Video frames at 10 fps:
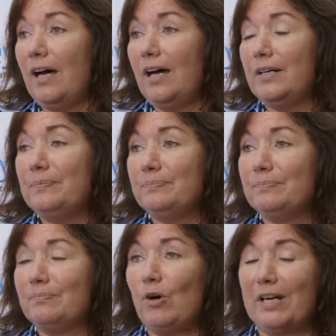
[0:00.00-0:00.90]
um,
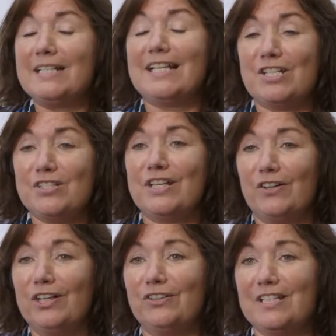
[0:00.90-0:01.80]
organizations that are here